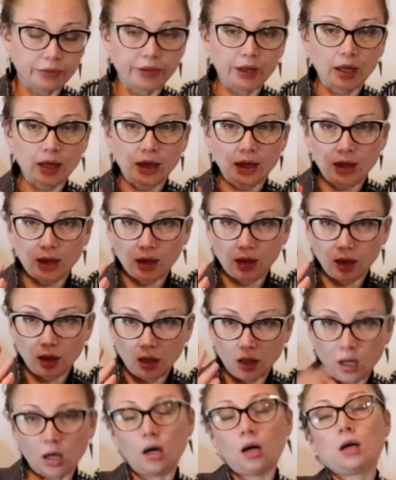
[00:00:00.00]
there
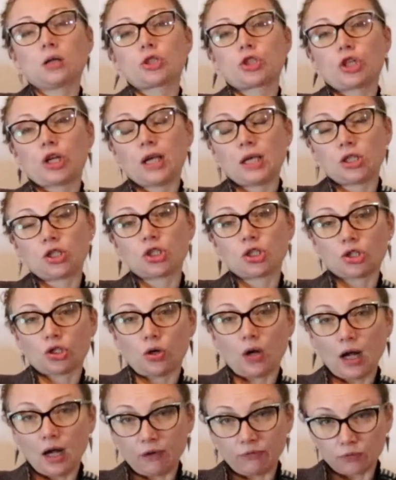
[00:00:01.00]
are changes
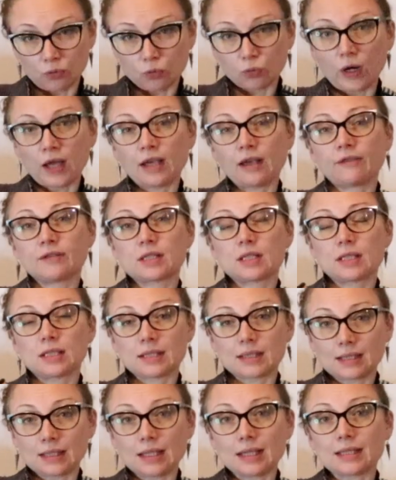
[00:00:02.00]
to how Graves'
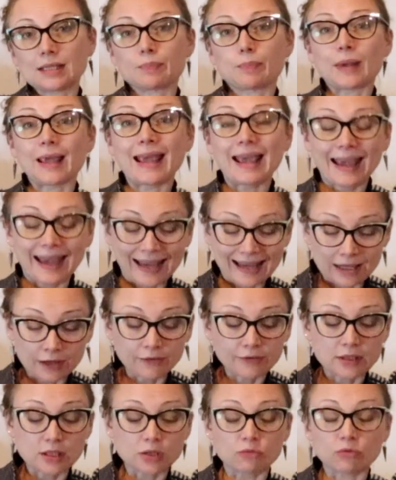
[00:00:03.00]
disease
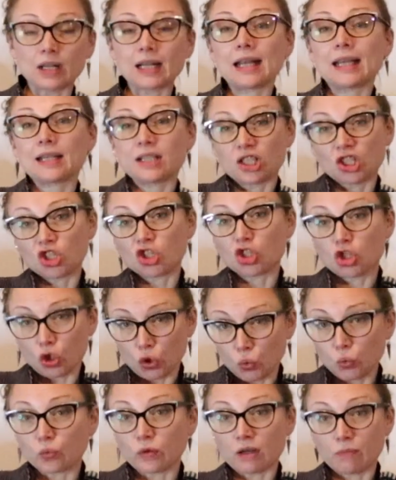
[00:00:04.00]
behaves related
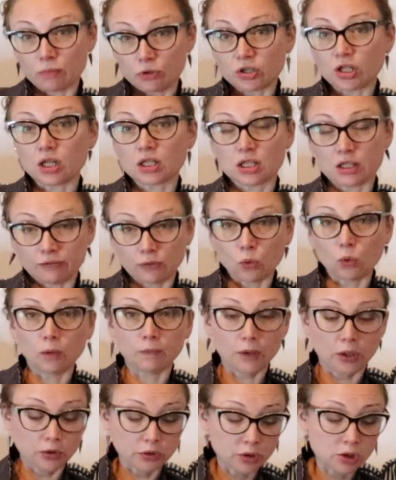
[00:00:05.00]
to reproductive
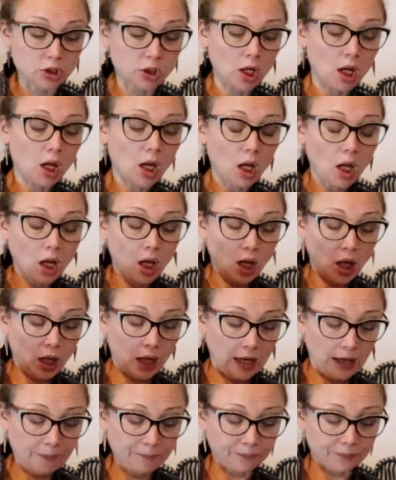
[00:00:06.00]
hormones.
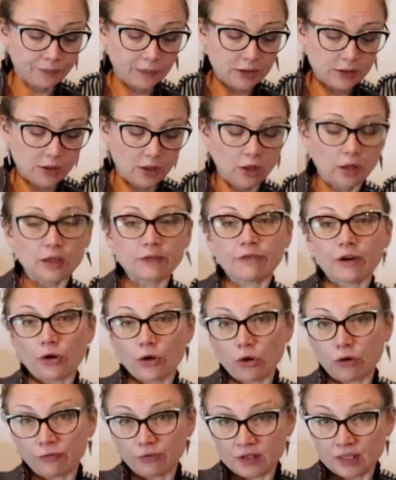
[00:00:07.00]
So it
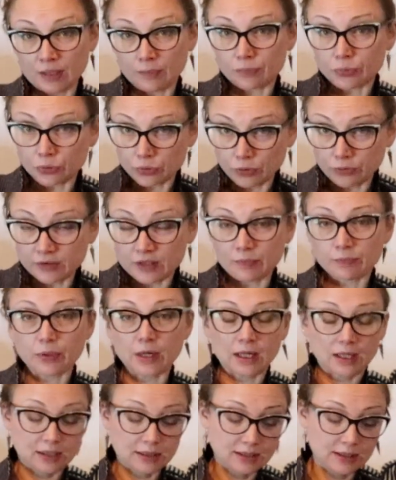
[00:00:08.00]
very often improves in
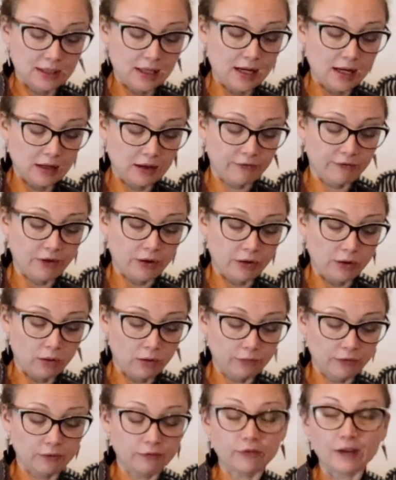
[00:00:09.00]
pregnancy and it very
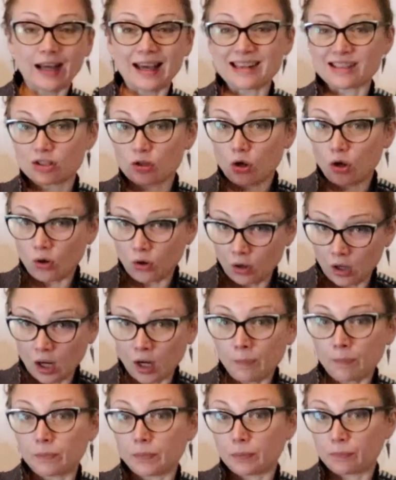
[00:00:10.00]
often flares
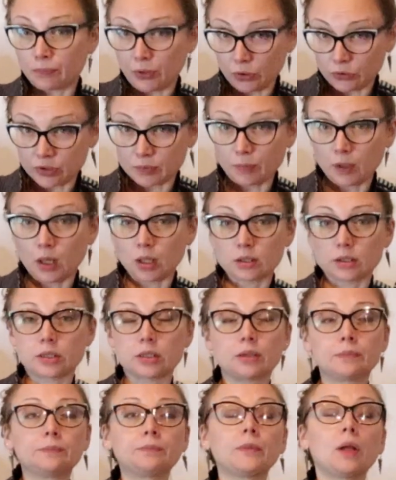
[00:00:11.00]
up
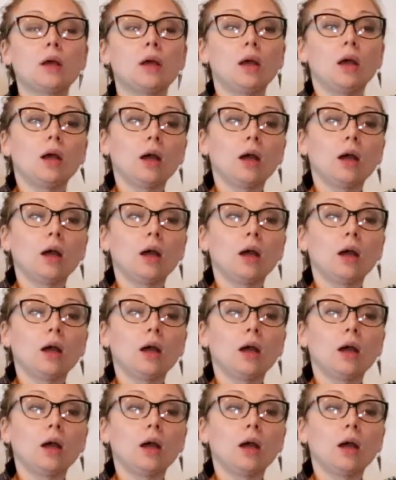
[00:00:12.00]
postpartum.